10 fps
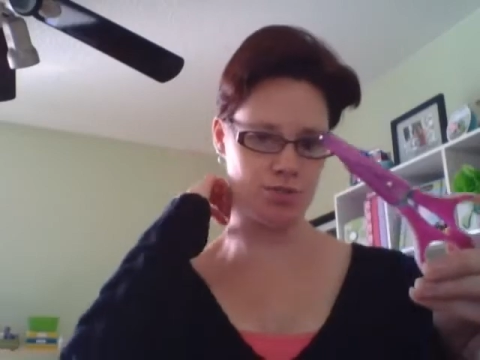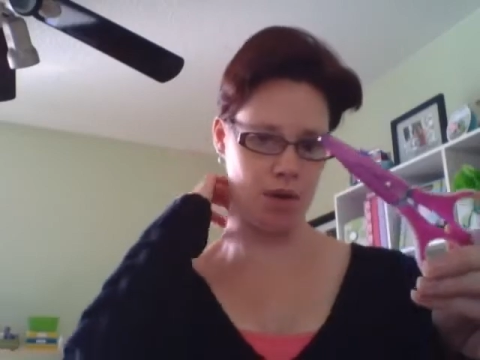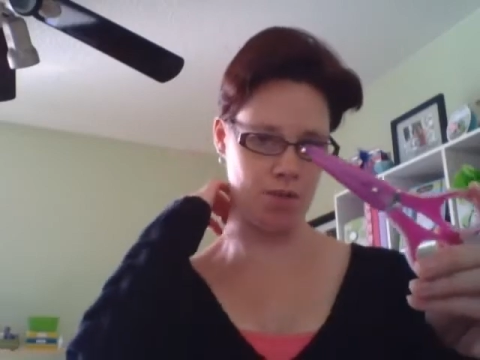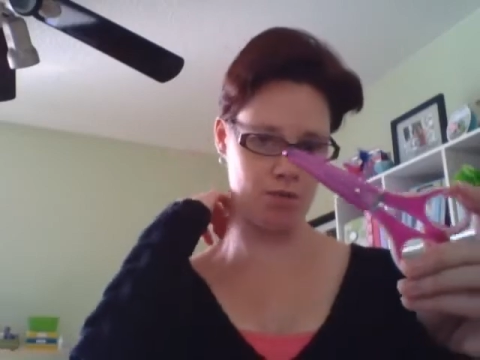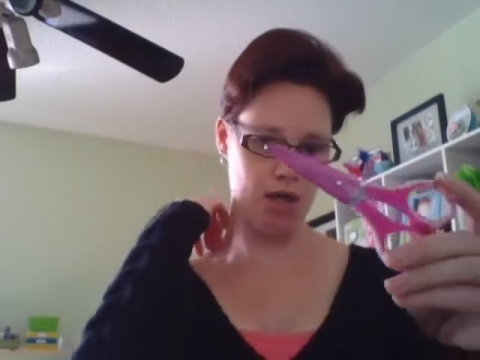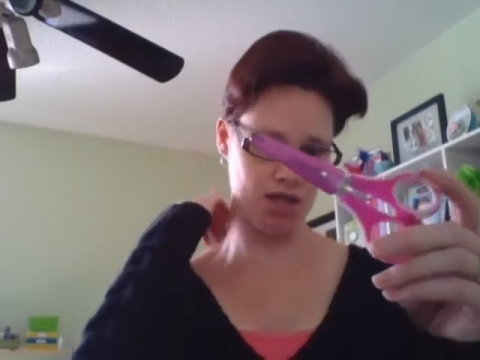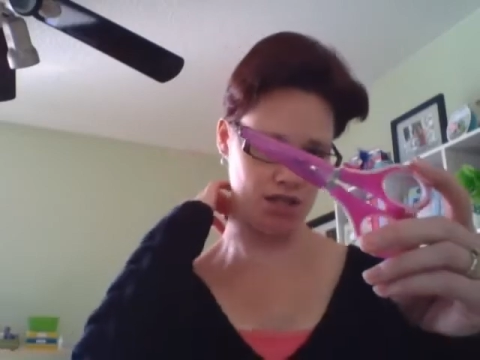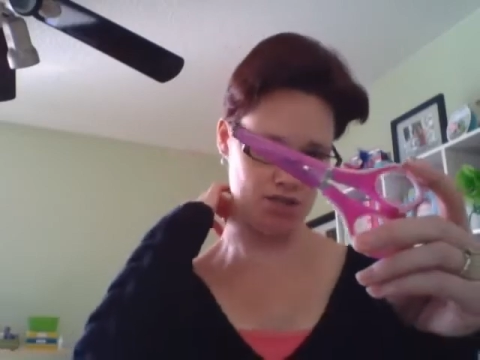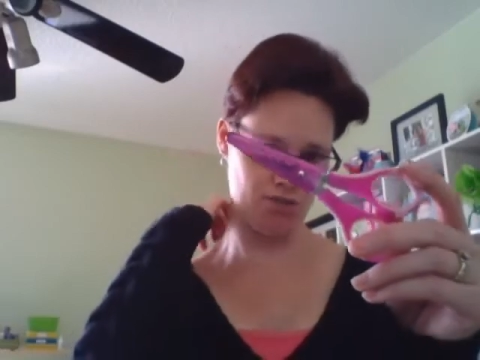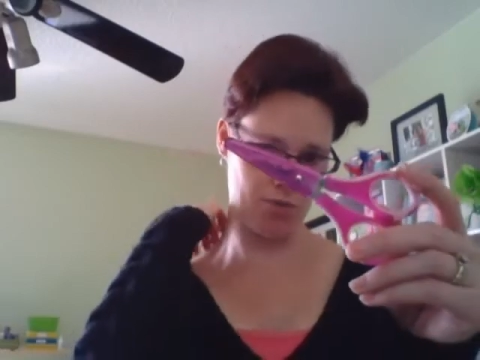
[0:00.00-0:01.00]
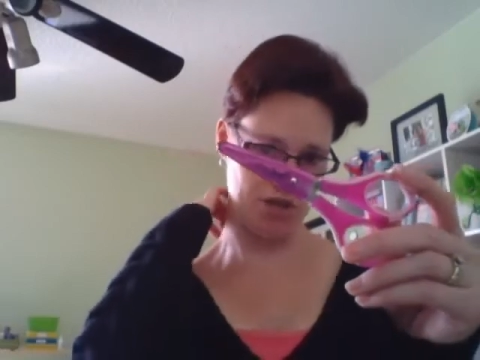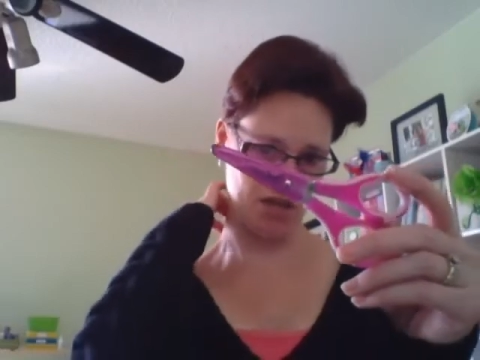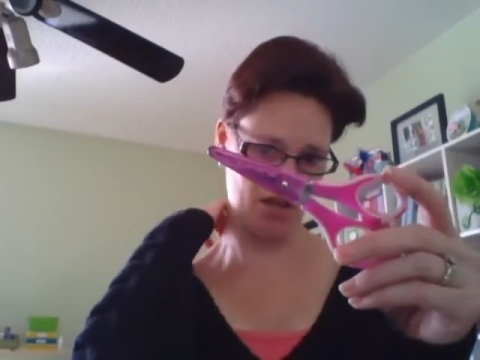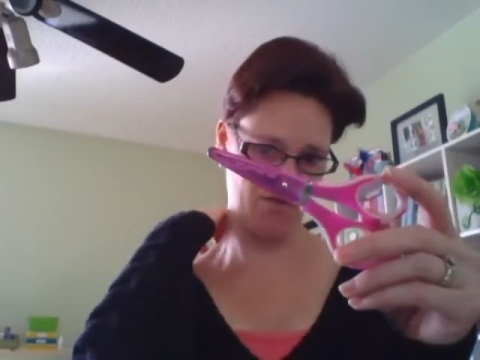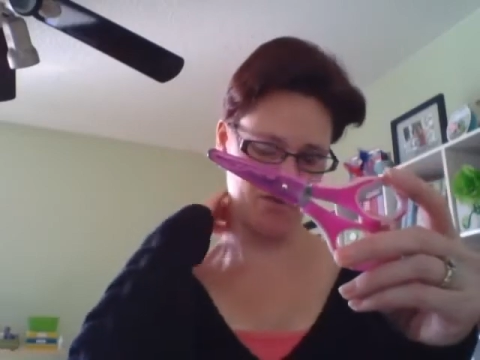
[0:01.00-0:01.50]
My mom got these for
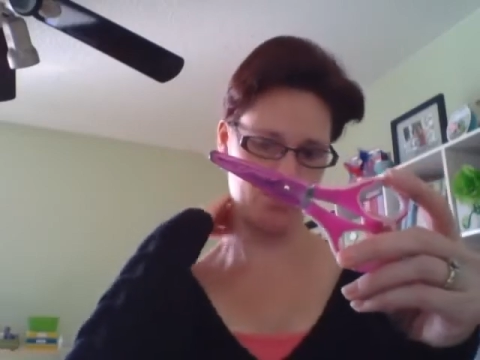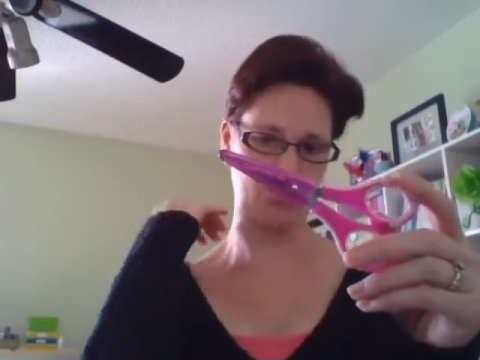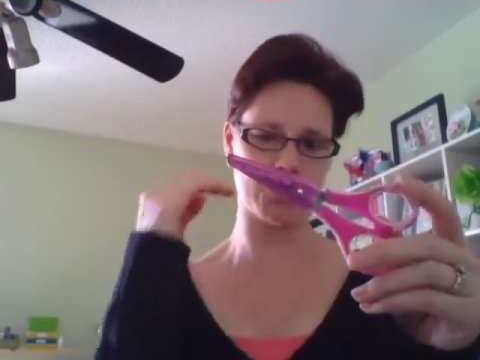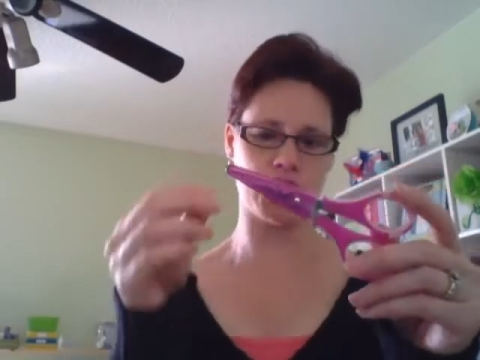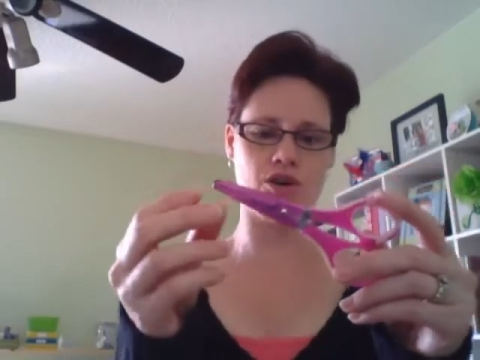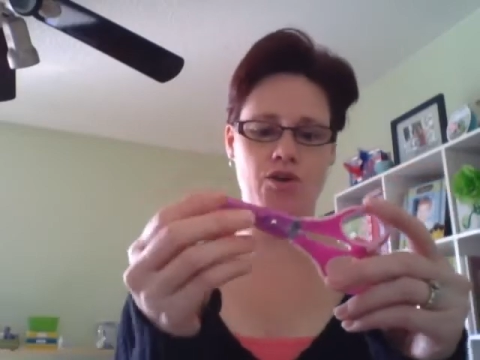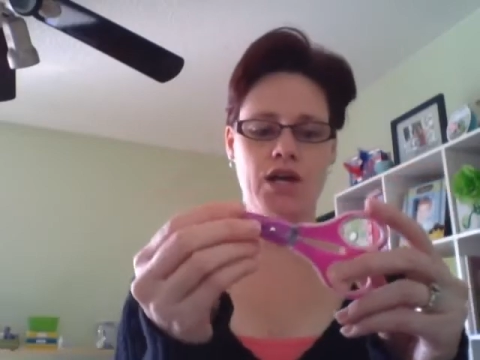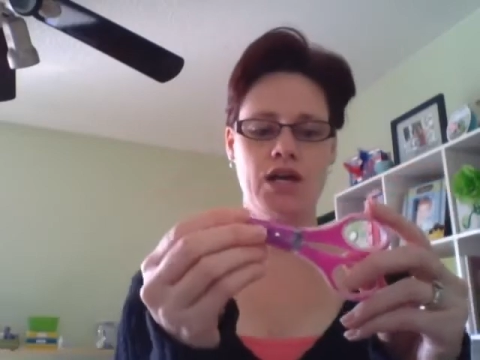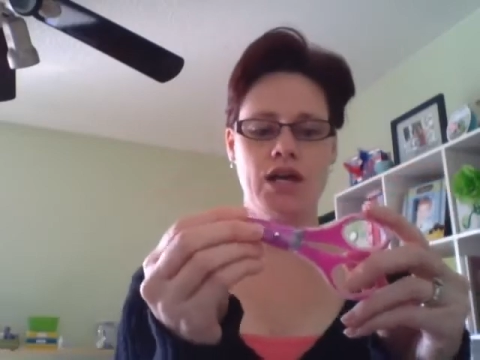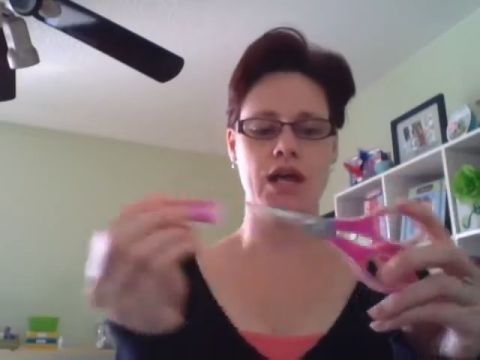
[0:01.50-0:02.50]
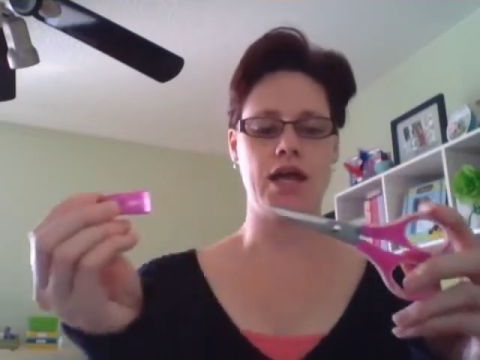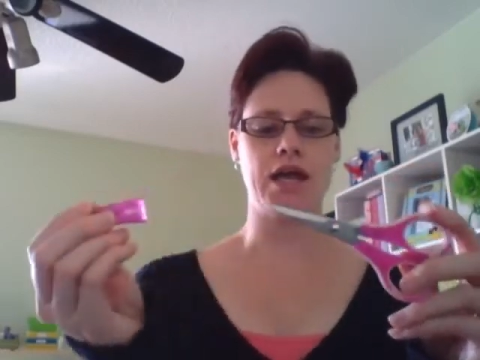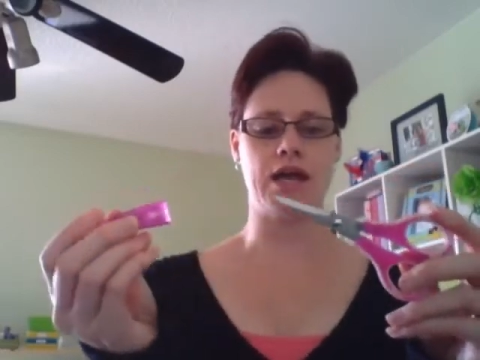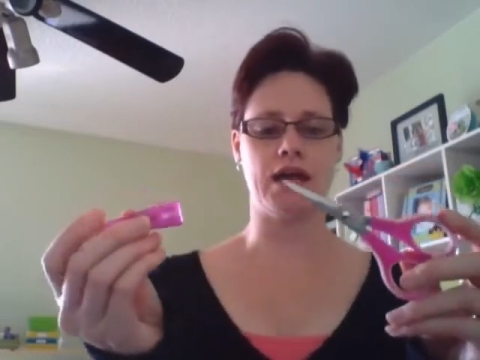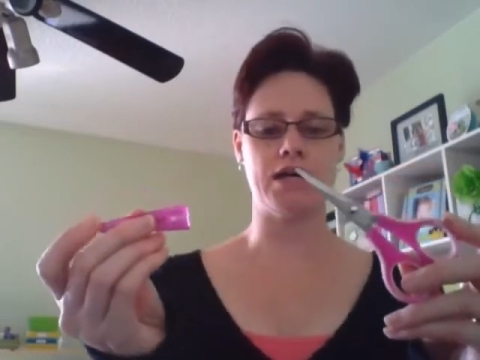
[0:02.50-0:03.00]
me a few years ago,
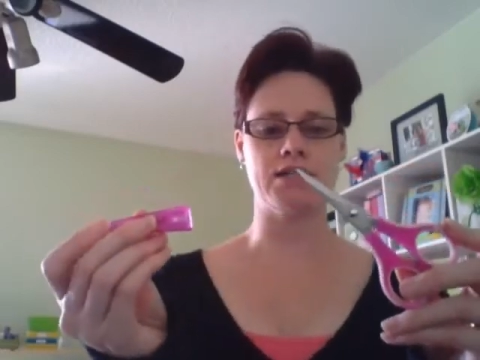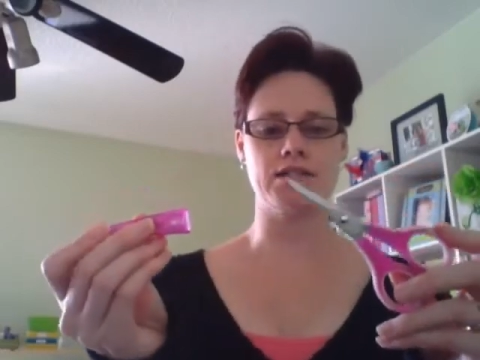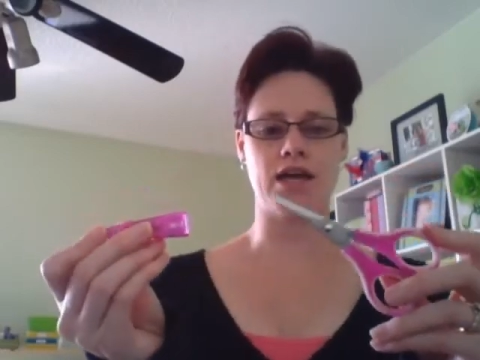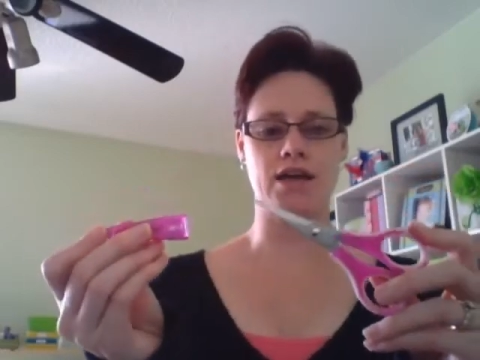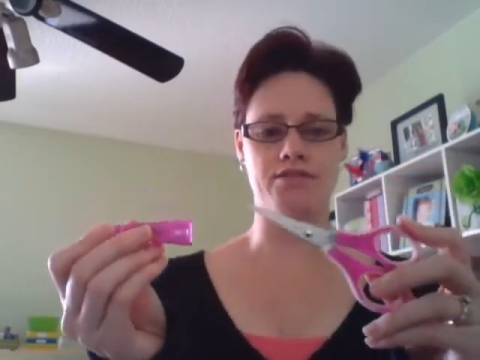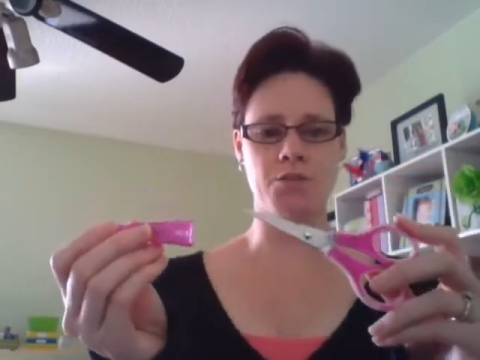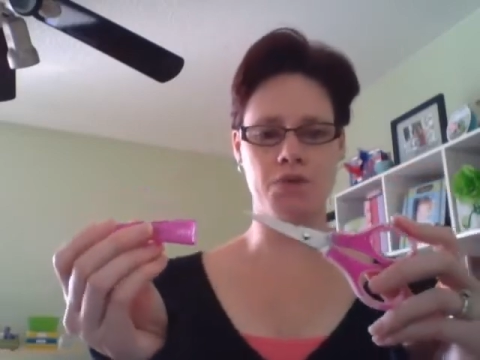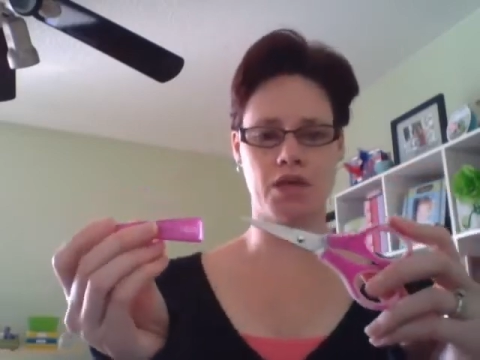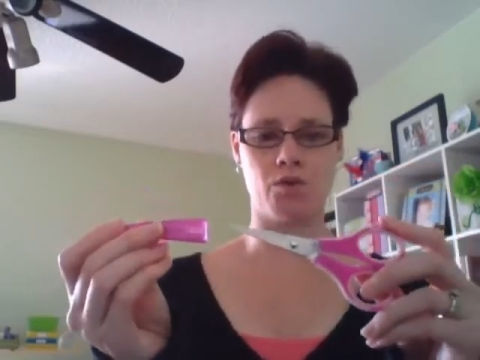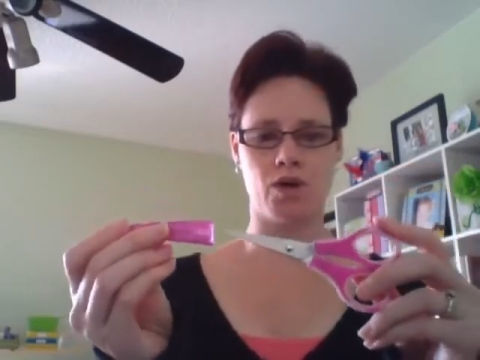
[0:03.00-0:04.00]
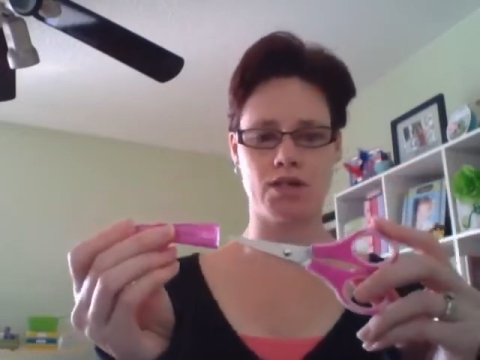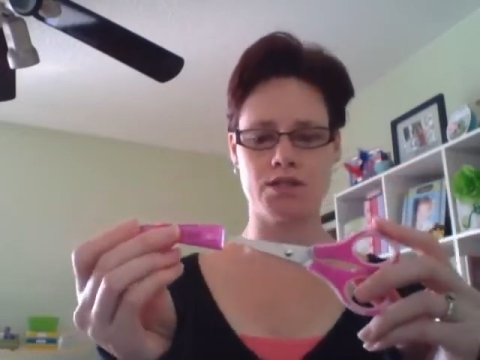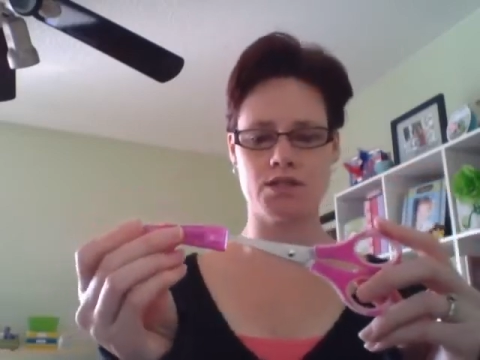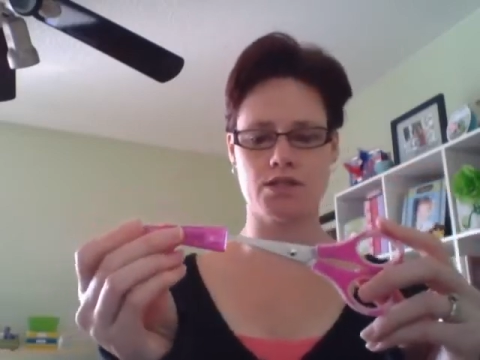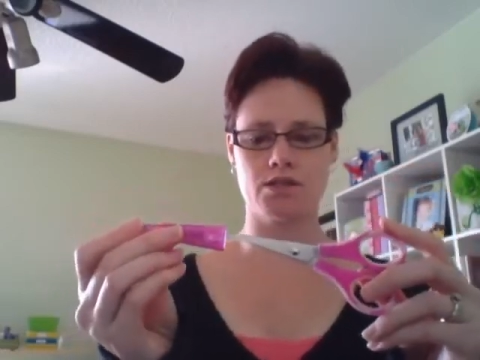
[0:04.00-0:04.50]
and I have the pink
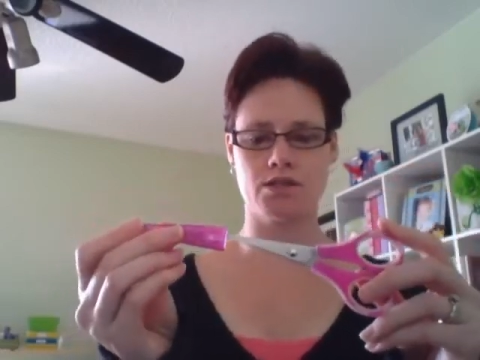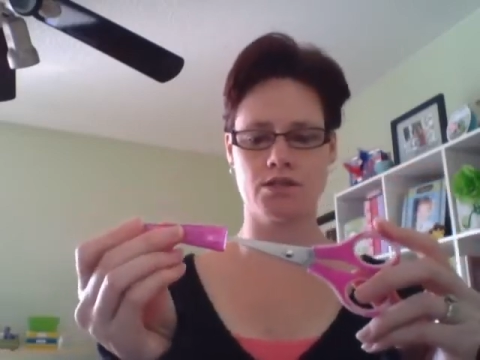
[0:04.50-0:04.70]
ones.